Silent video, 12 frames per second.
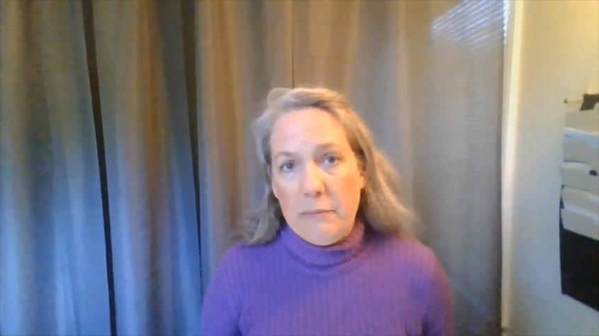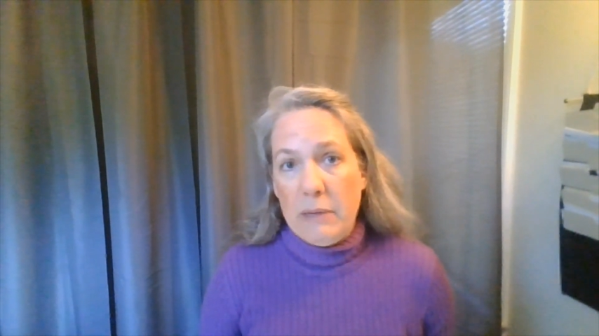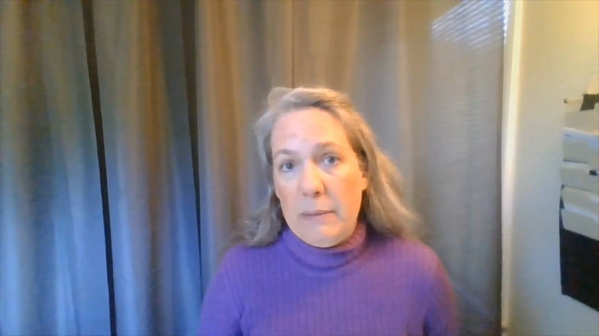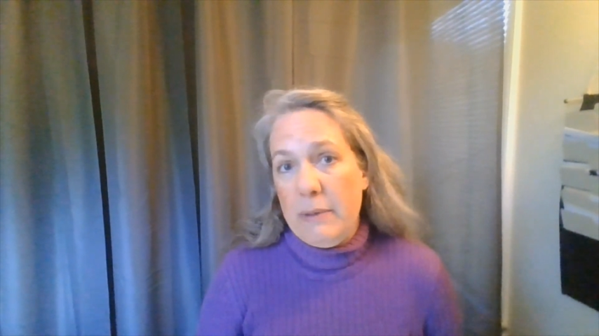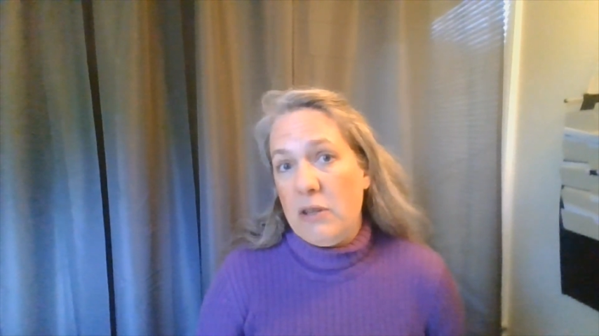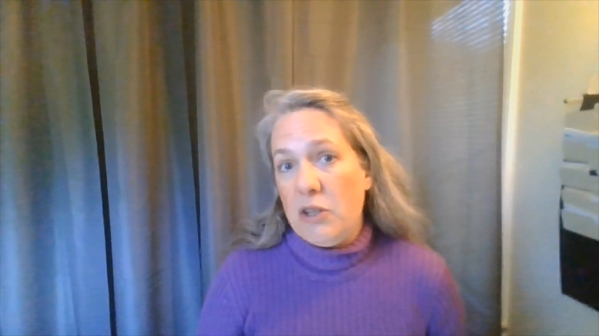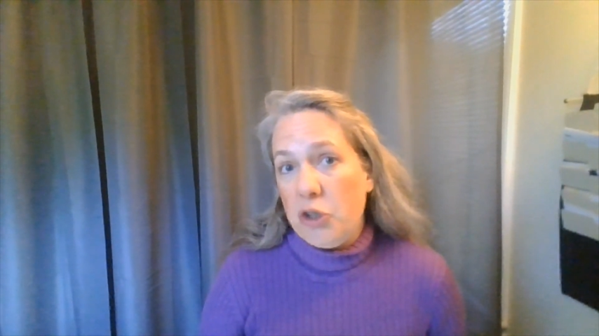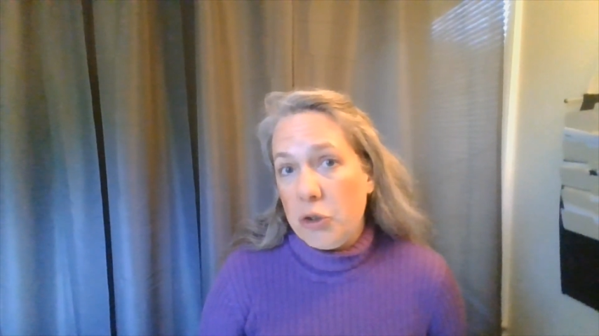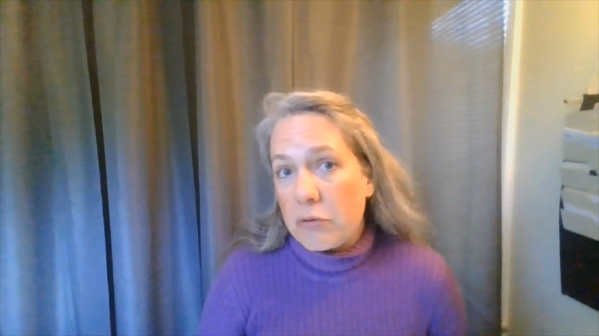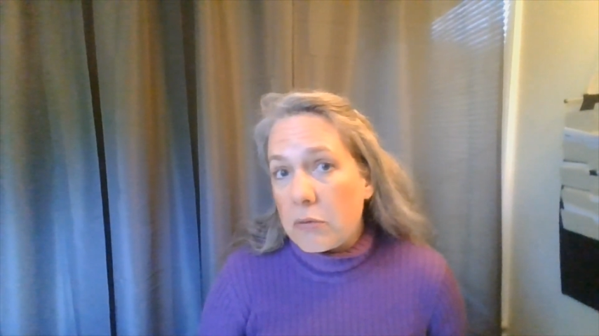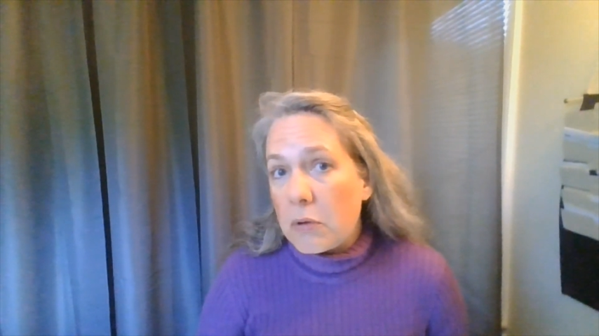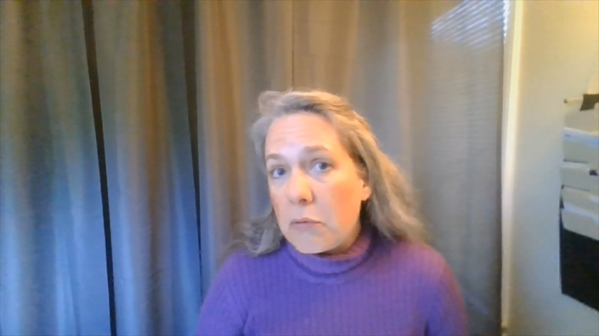Maybe the
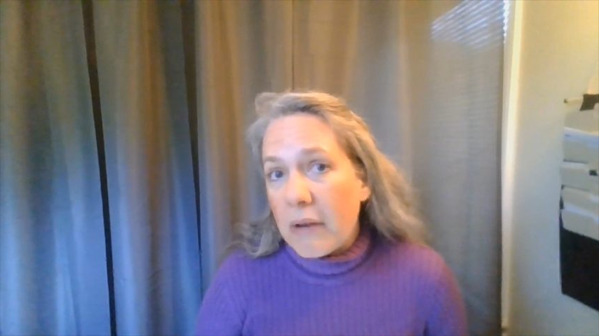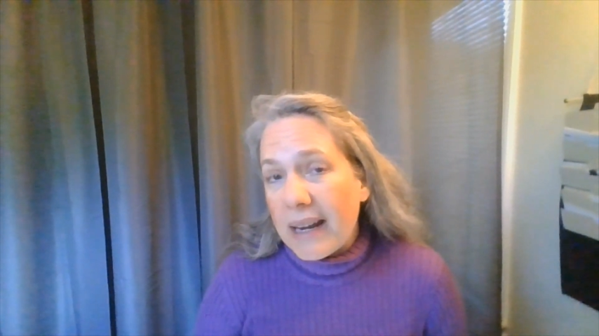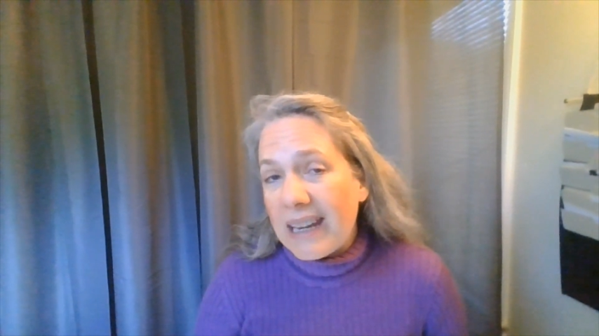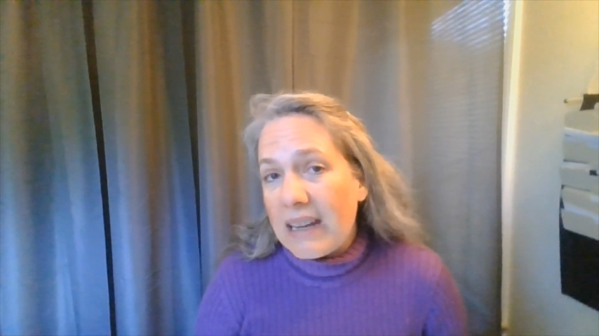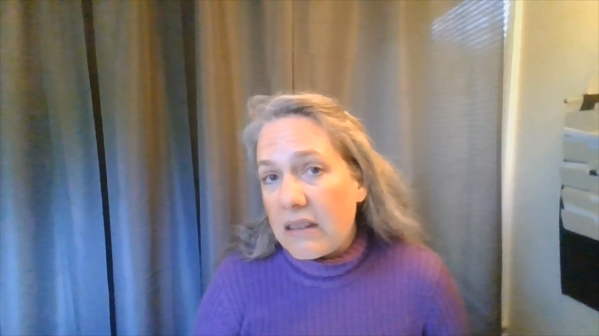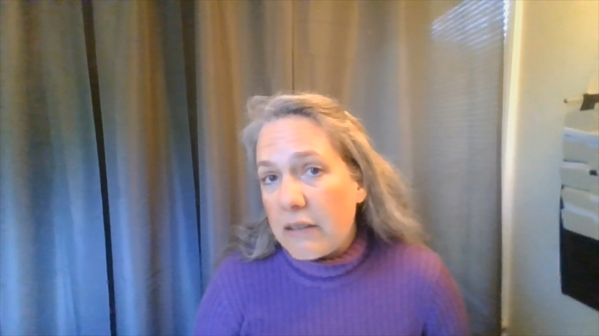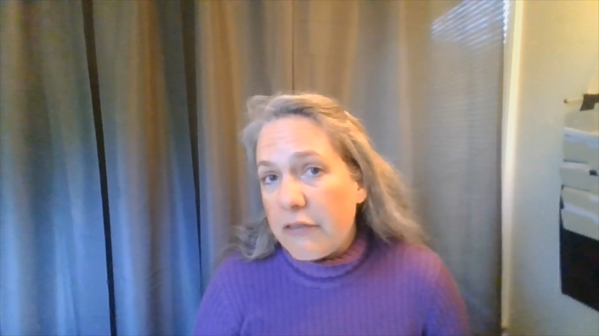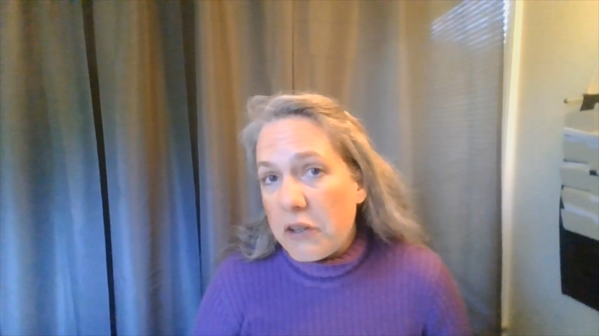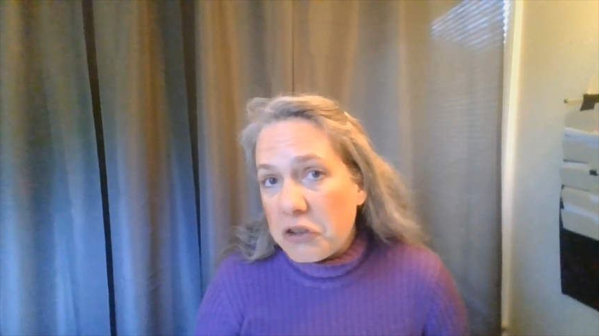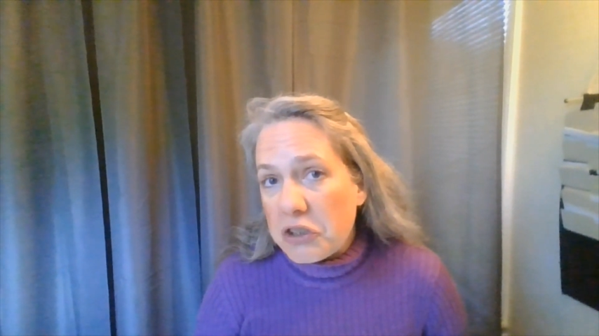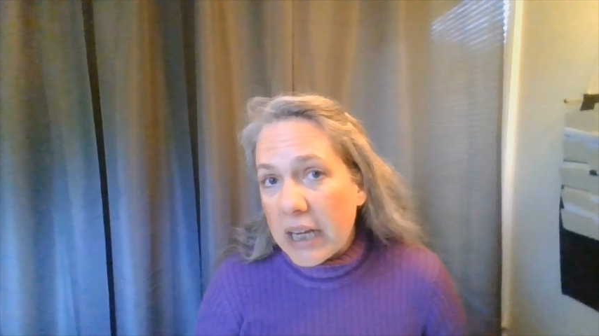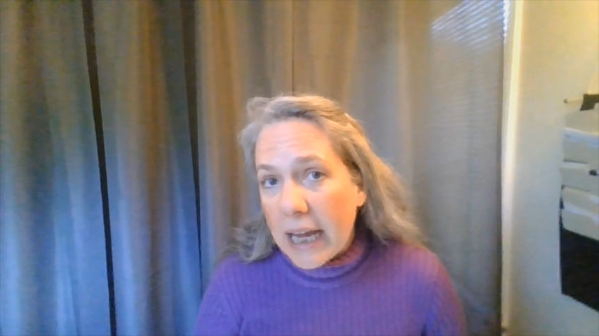children were running in the
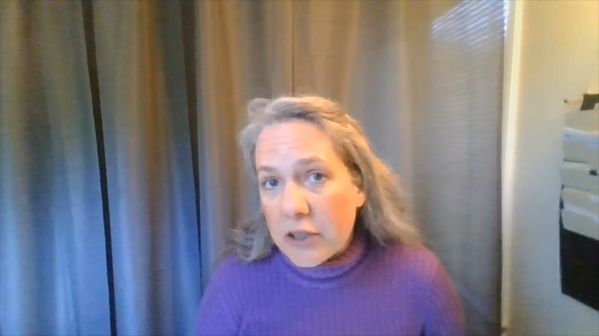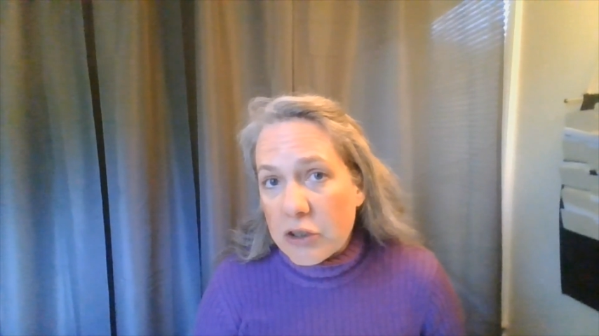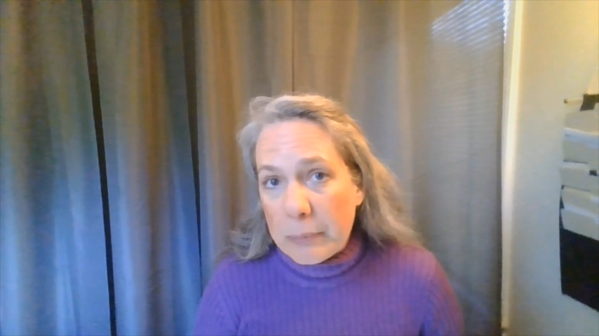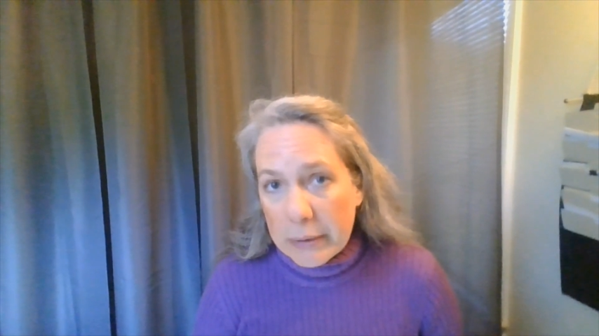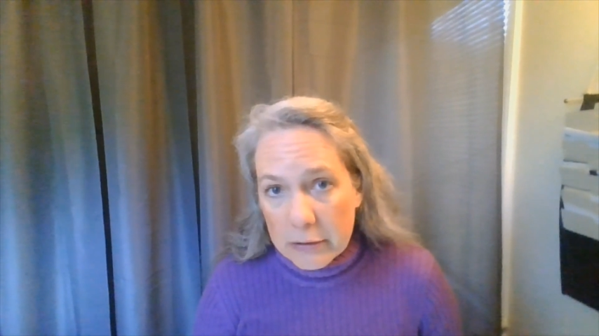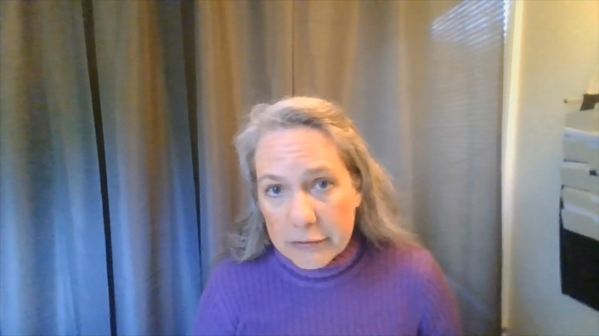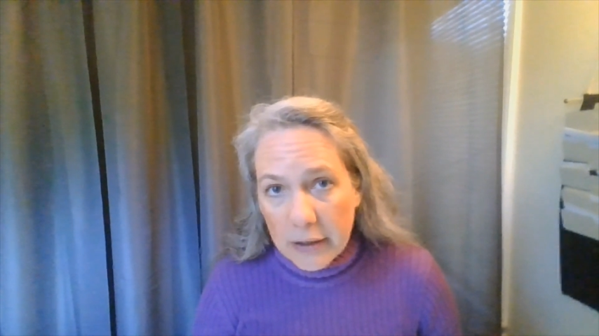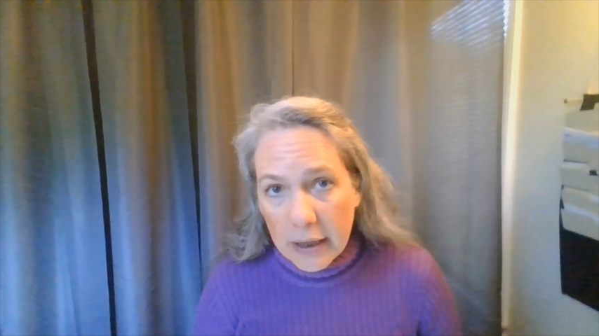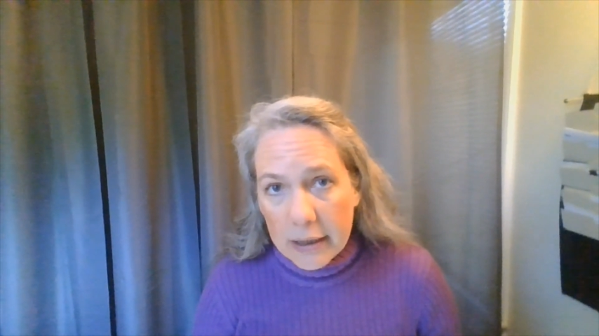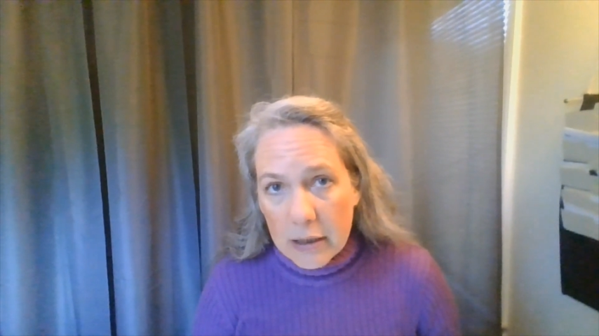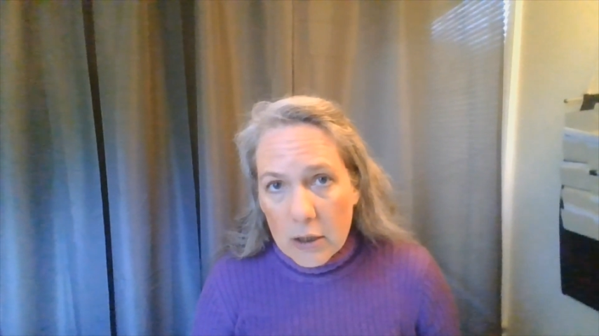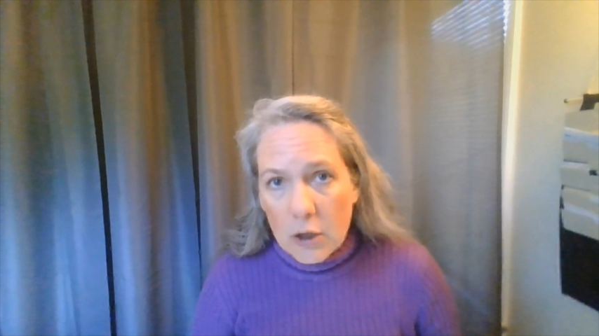field to catch a butterfly,